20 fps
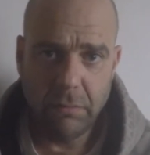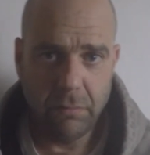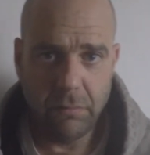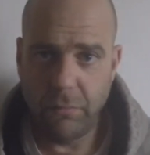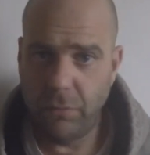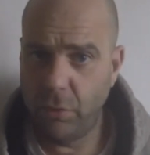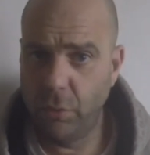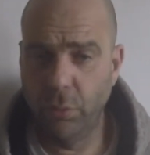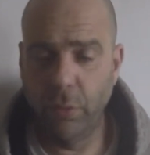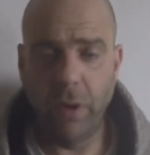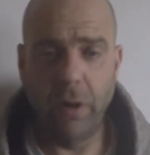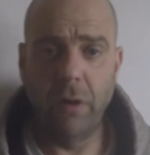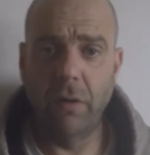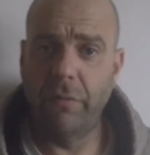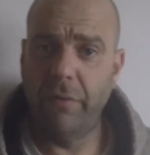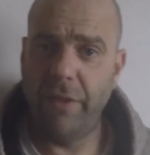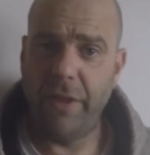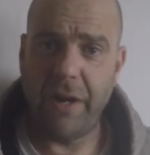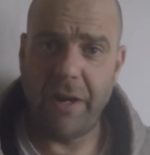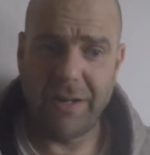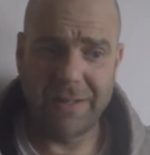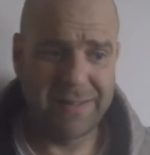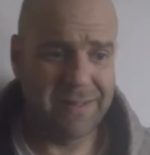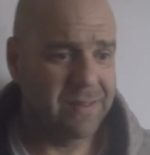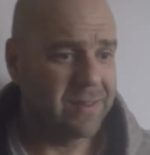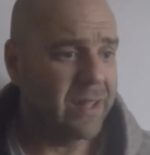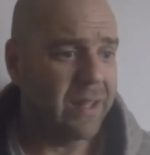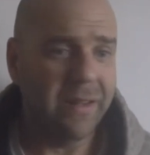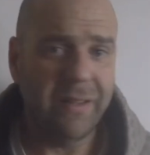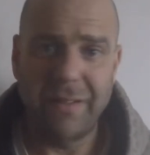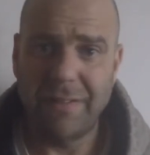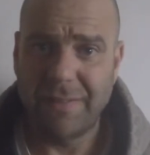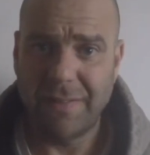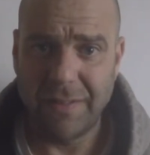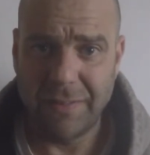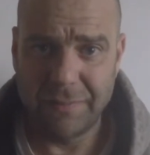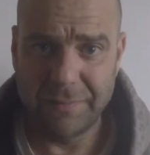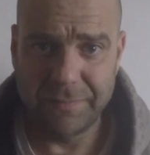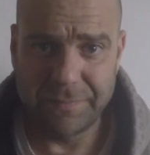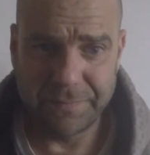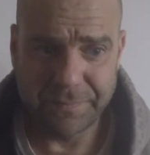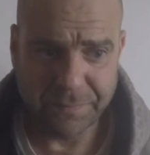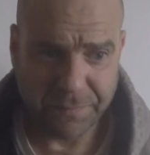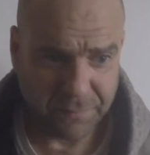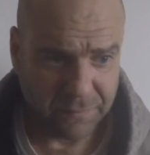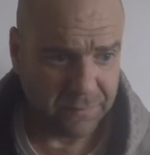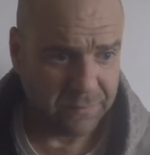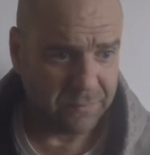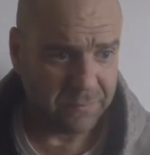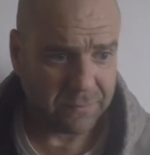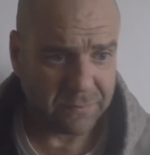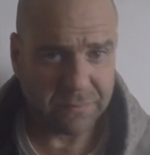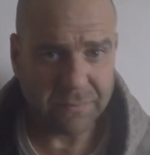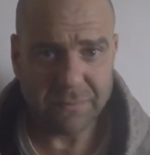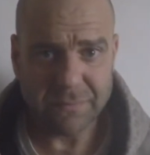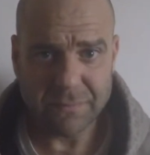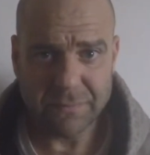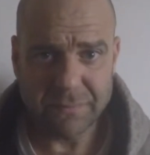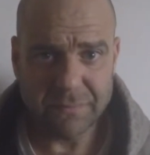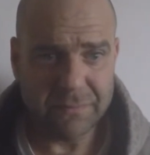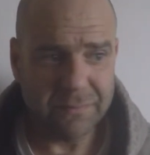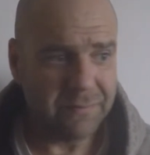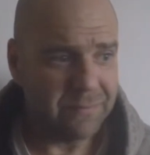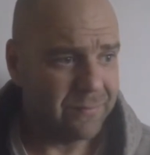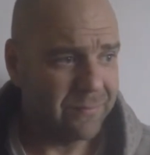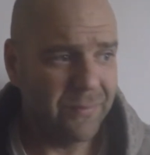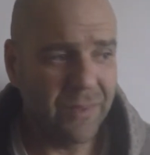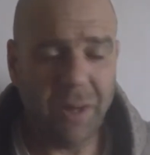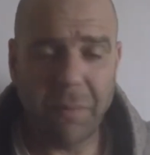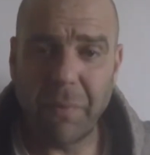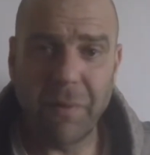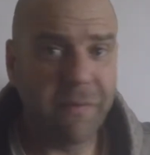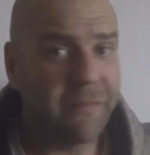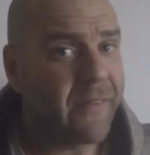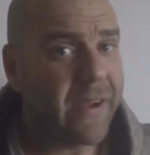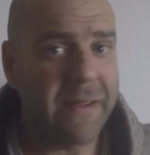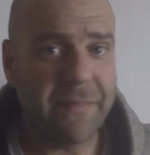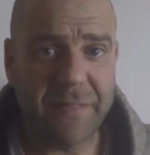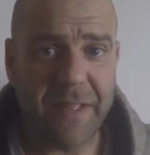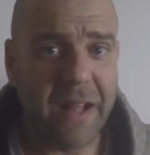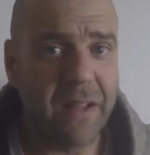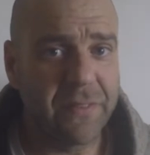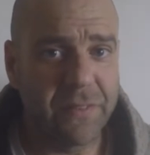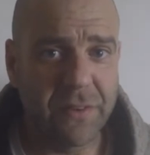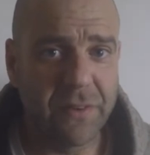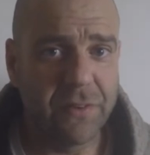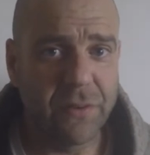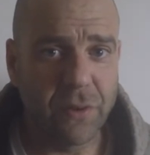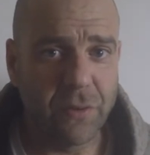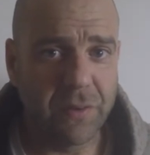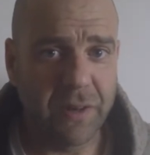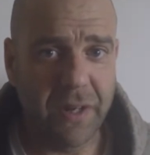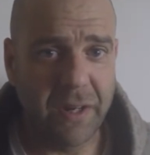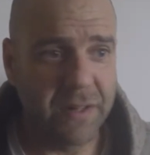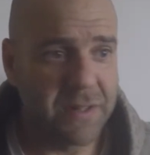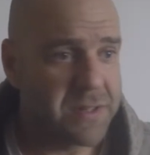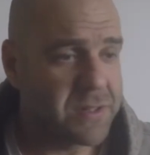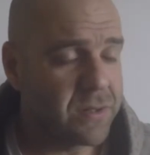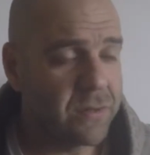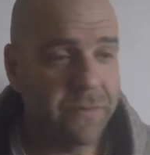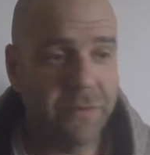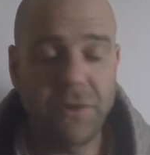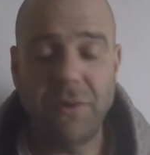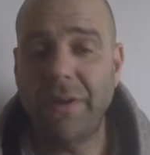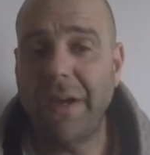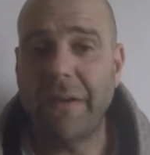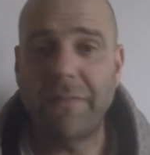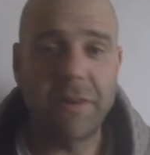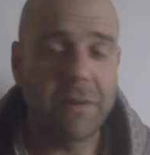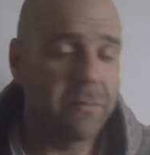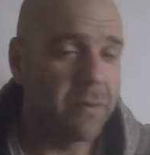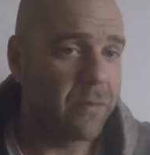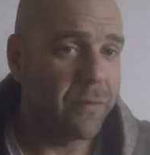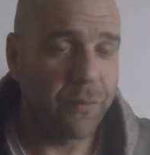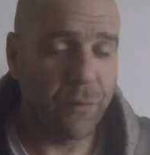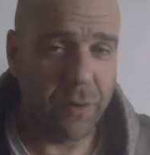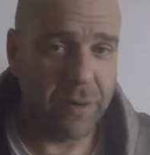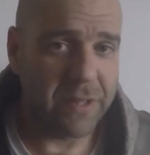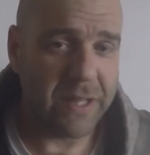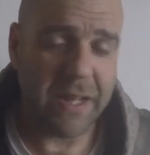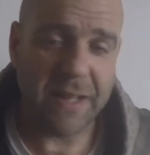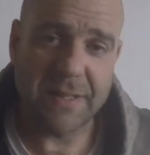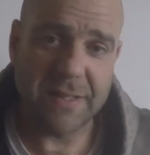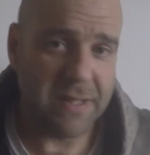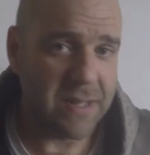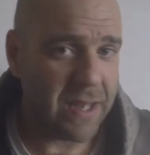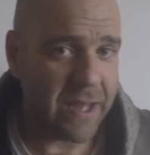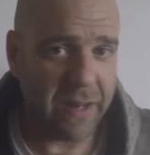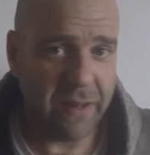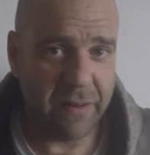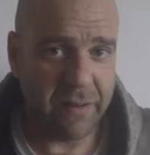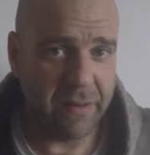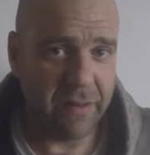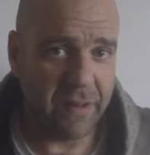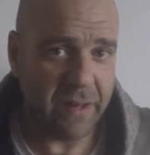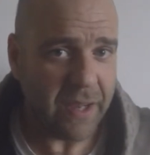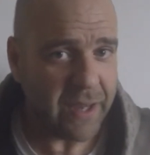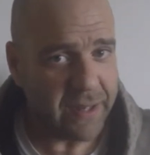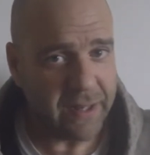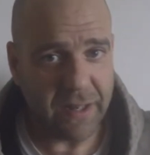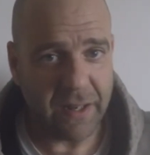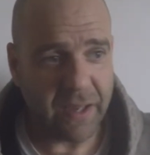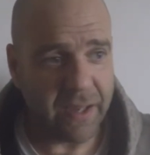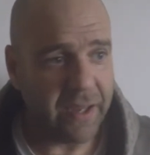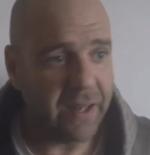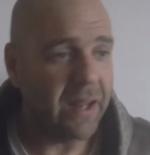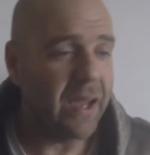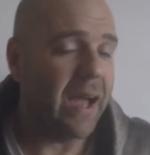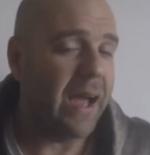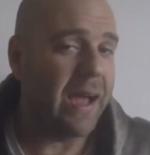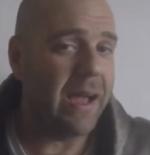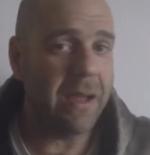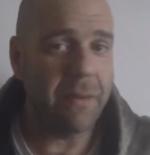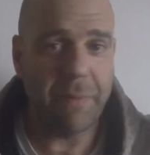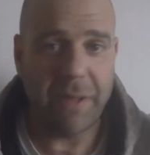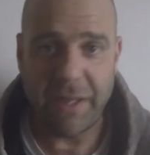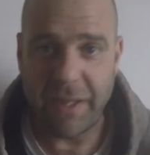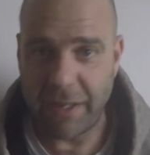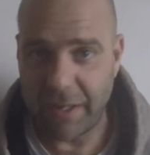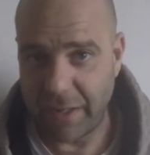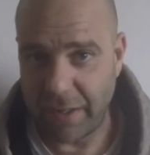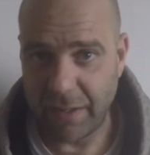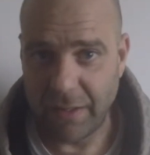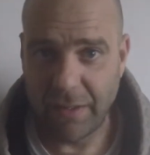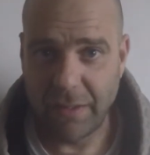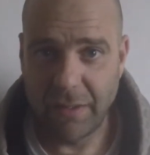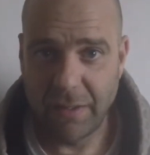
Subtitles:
You run over there because it's like, listen, number 5,000 is over here. So if you have number 4,999, I'm in.